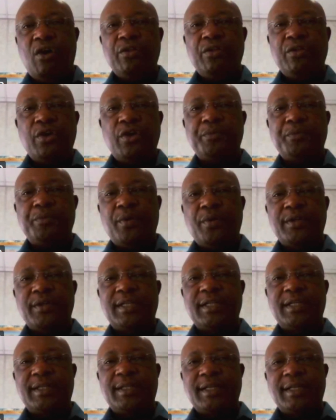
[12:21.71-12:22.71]
along
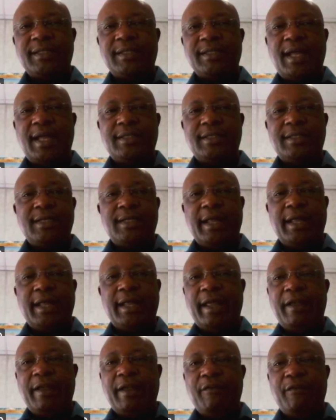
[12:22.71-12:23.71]
those processes
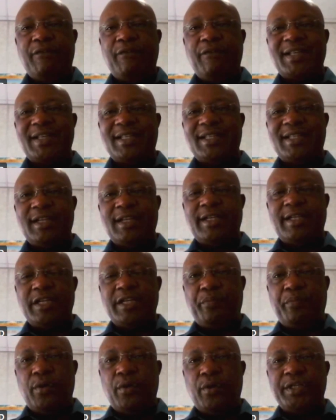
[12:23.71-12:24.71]
that
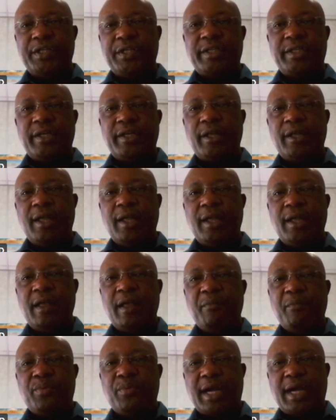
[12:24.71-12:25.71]
facilitate
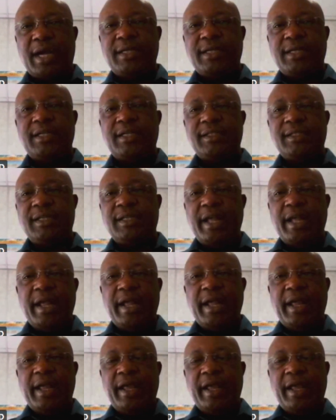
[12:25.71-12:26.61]
policy practice,